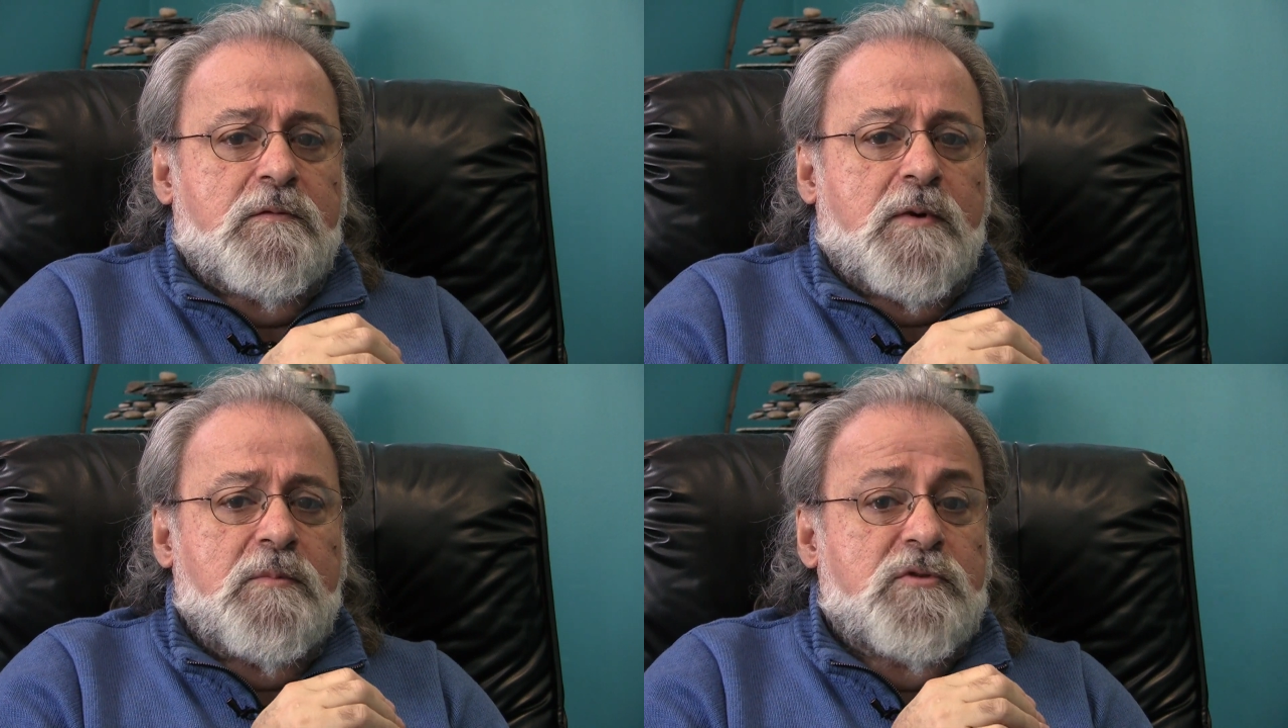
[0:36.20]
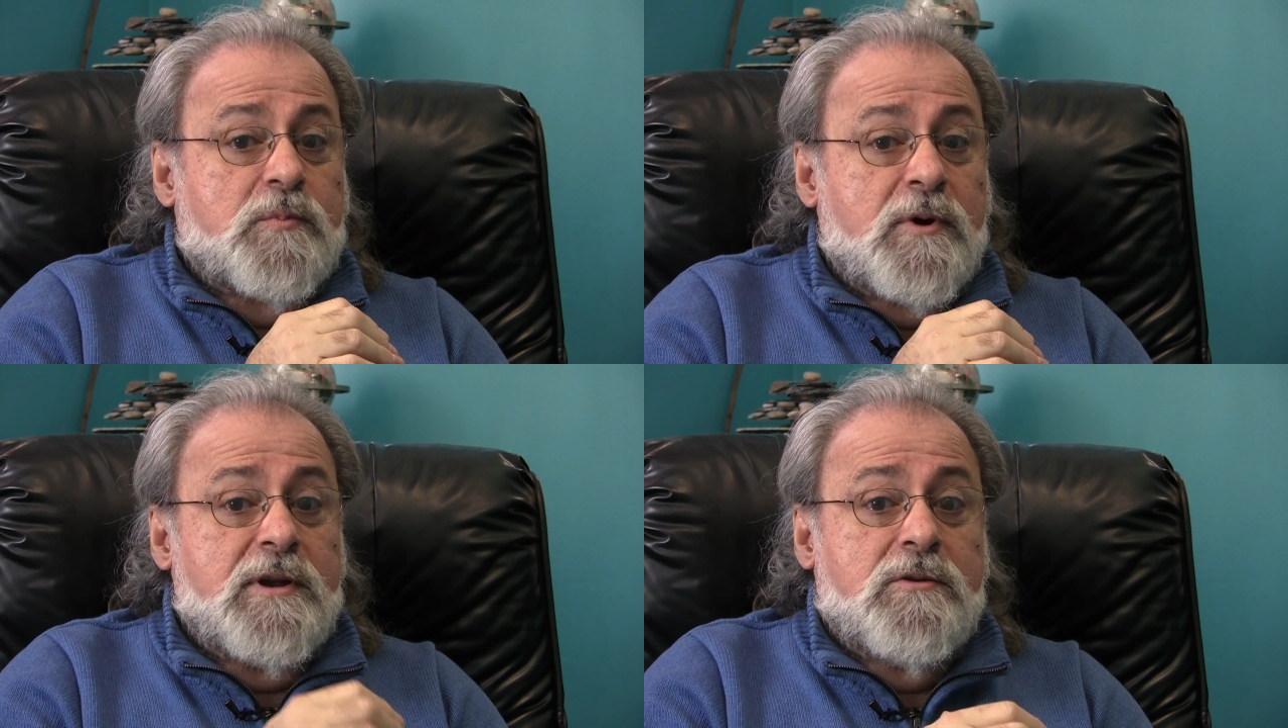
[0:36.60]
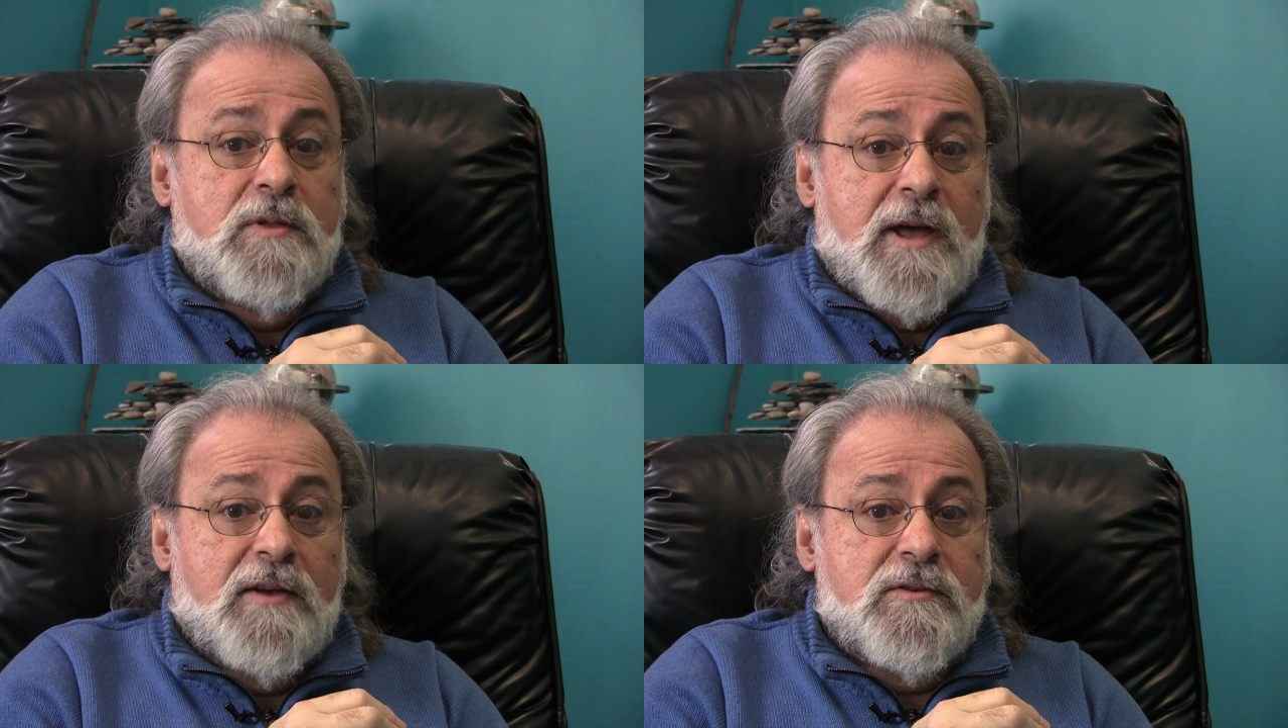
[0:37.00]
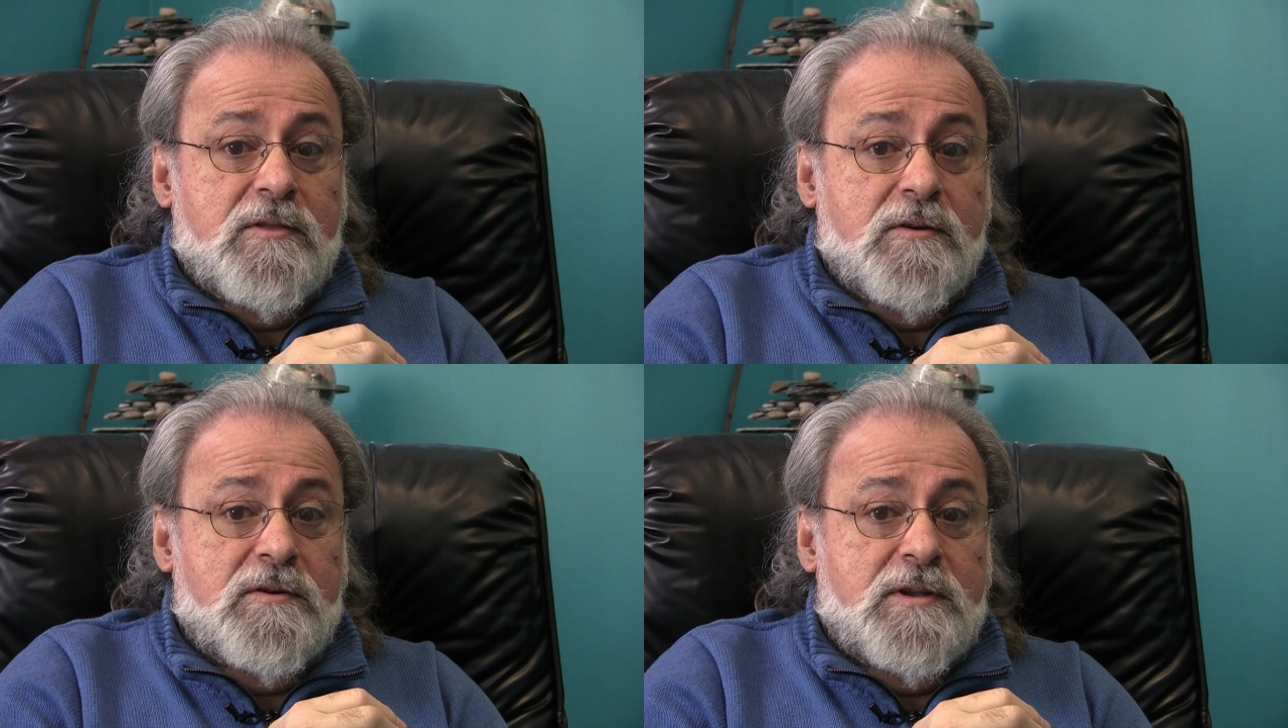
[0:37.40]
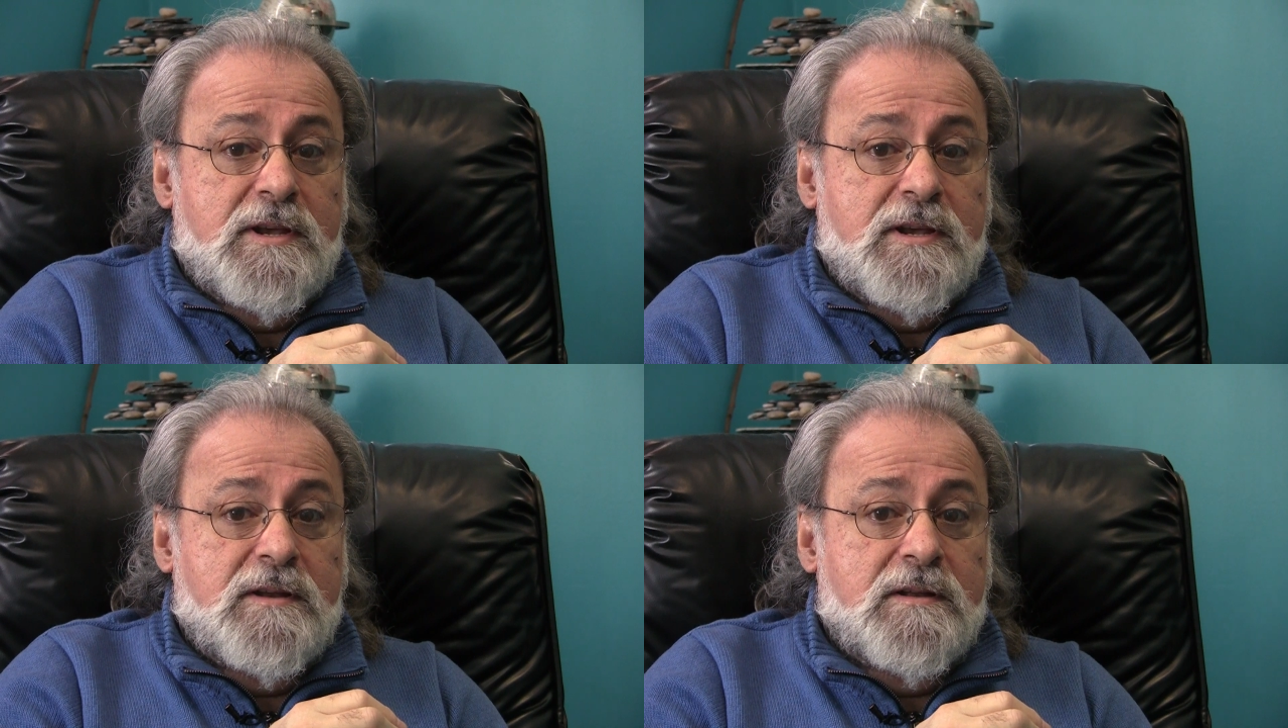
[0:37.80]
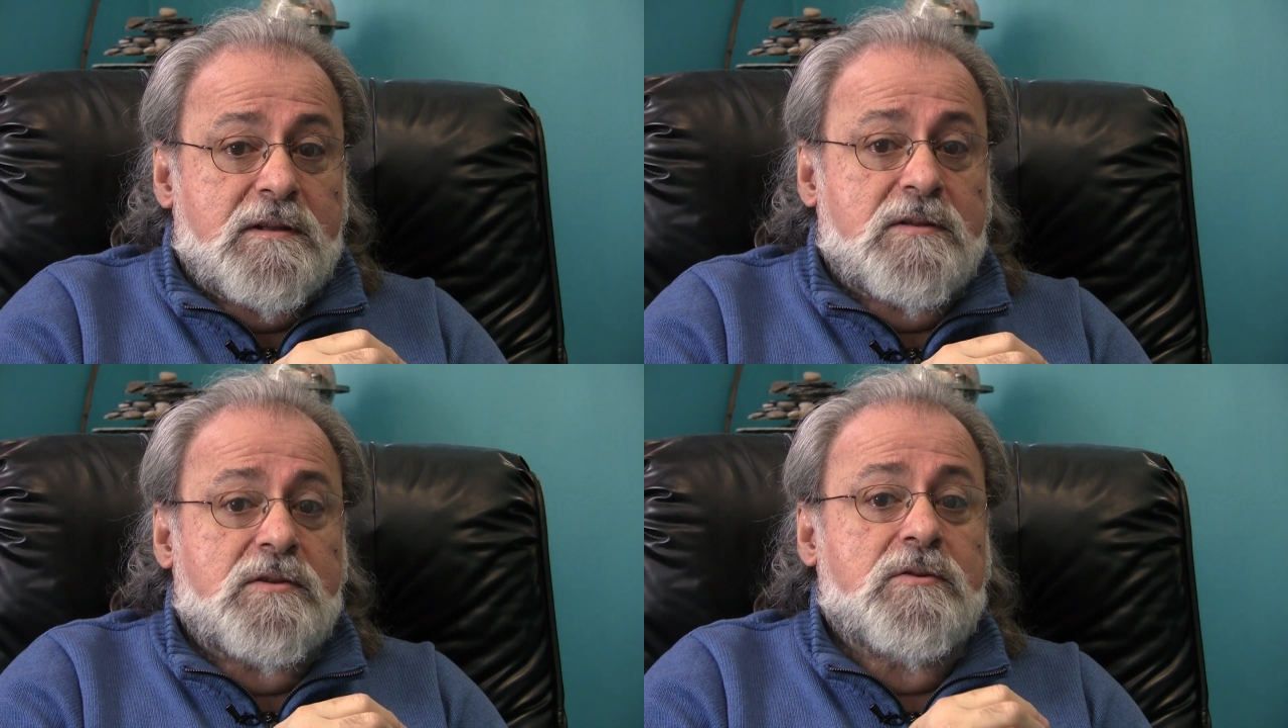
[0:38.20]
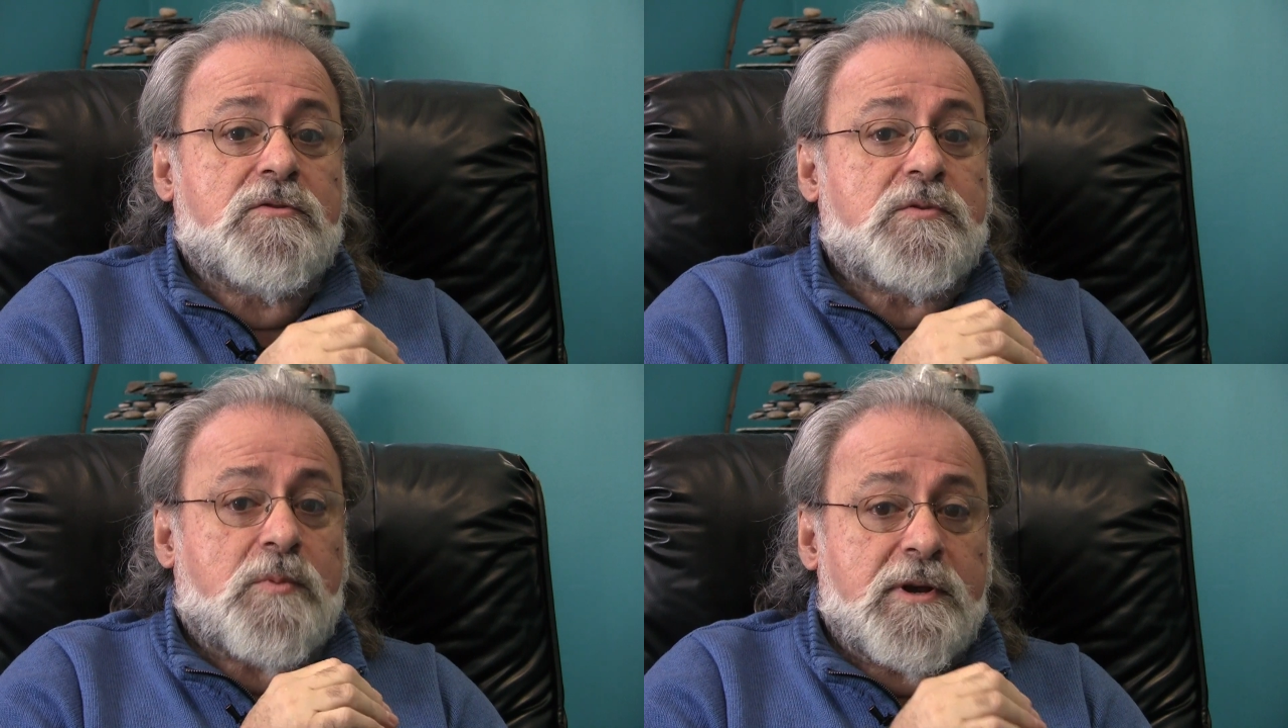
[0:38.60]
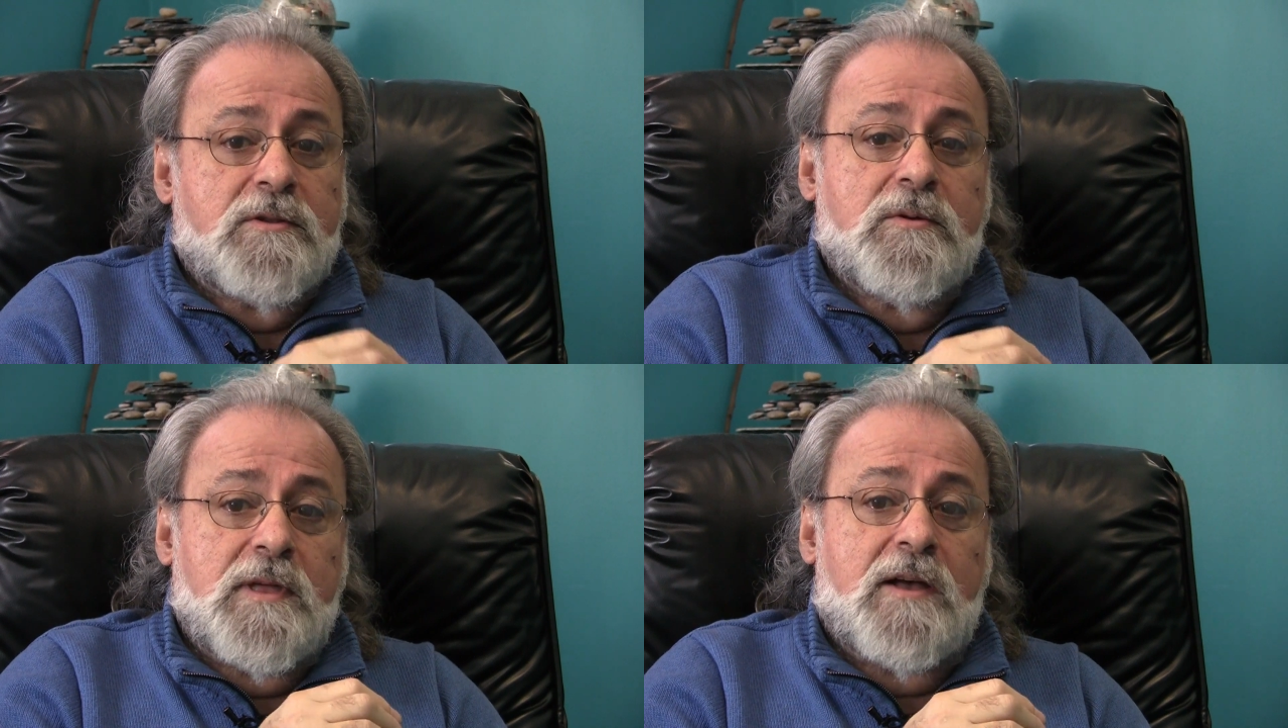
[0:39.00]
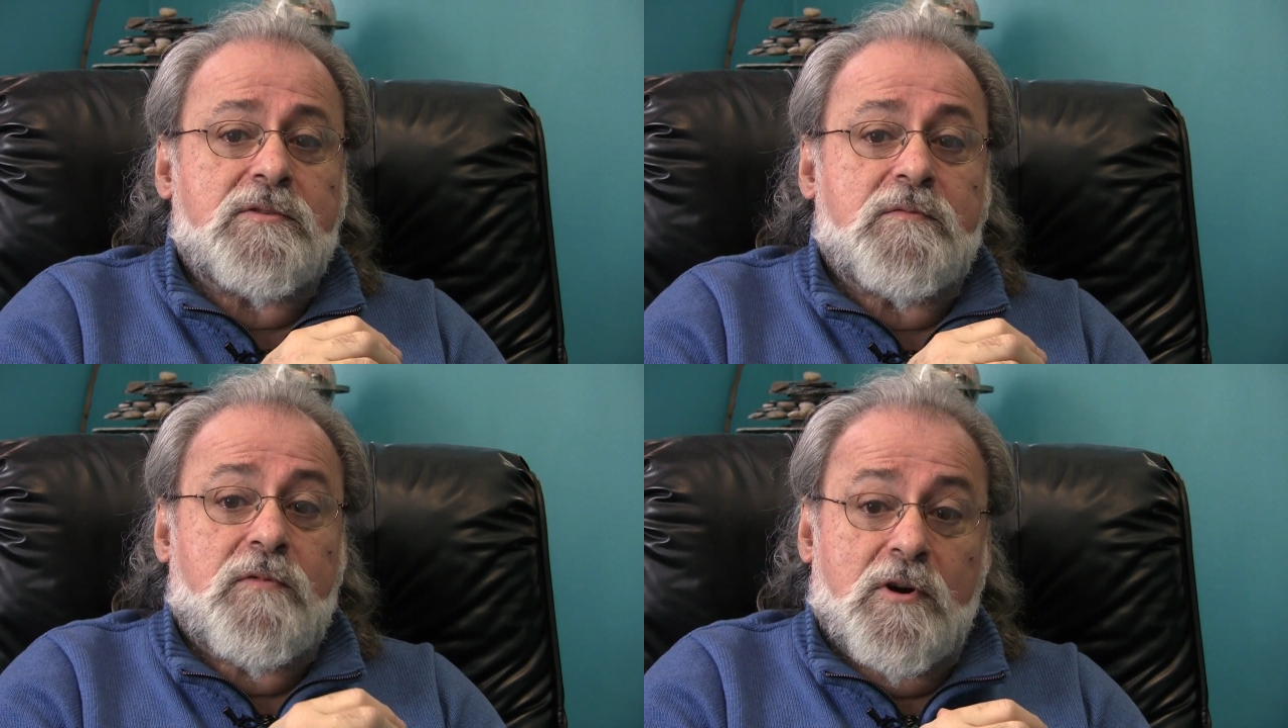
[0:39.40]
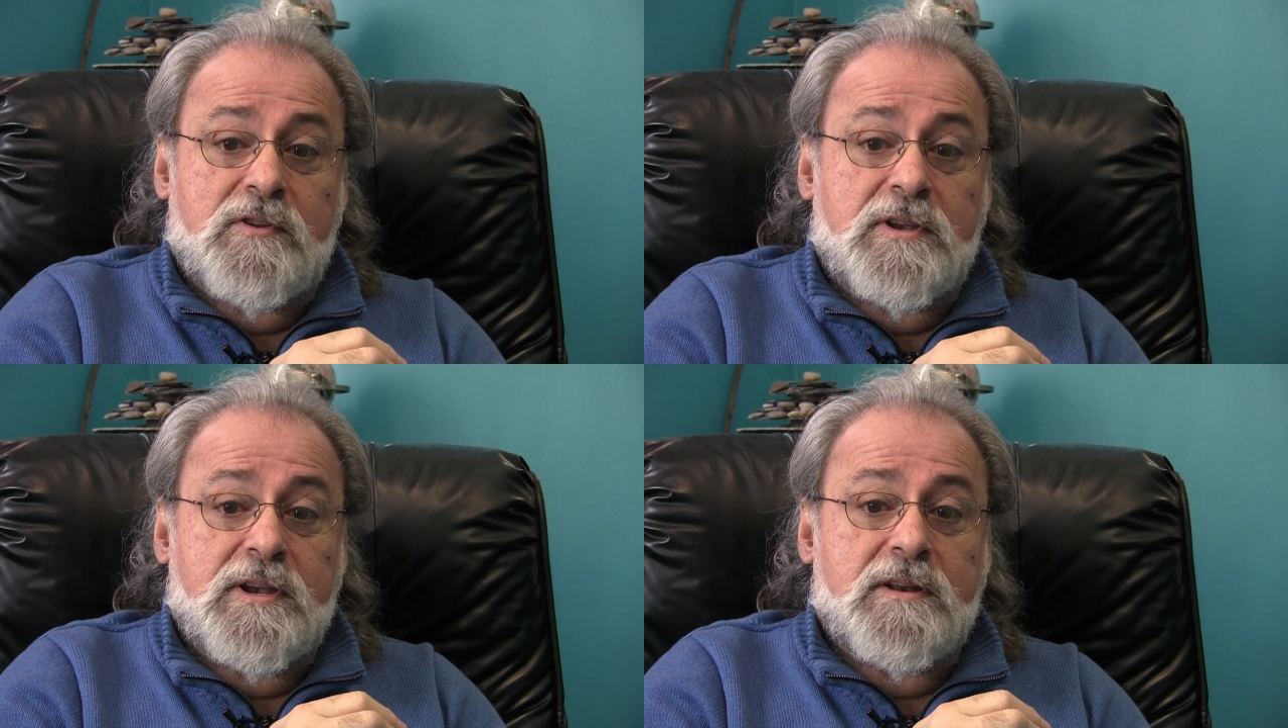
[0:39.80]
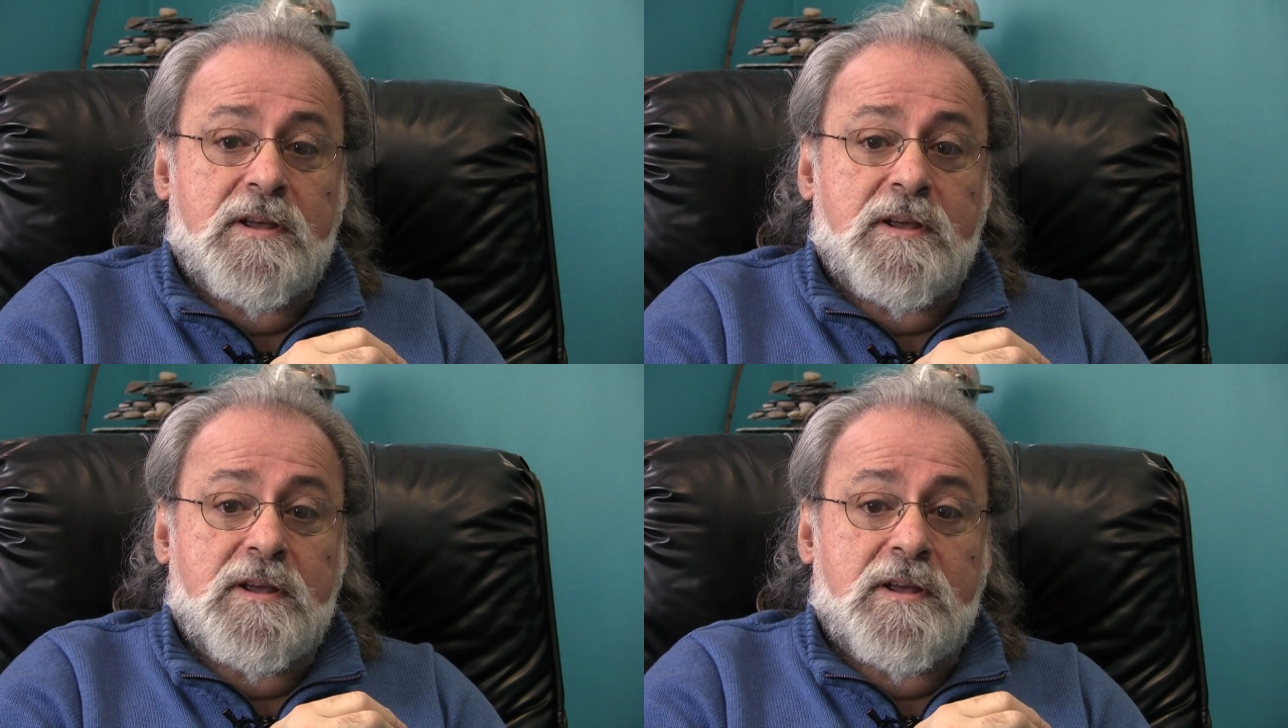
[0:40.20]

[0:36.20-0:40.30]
from spring 2013 to spring 2014,